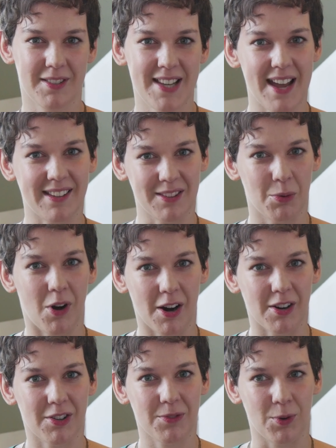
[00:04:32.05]
test the
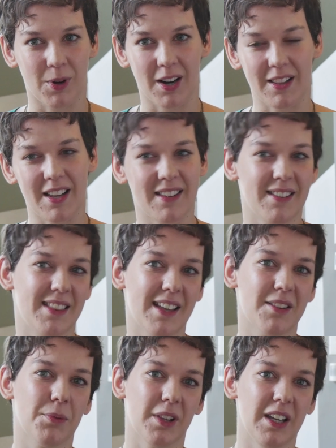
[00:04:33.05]
waters for, and
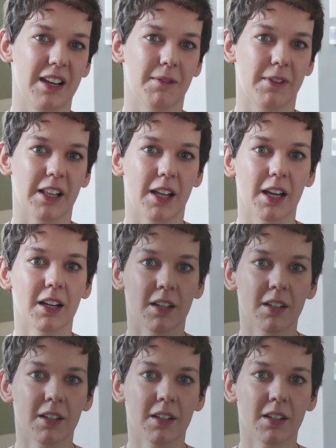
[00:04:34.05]
that's a really neat feeling.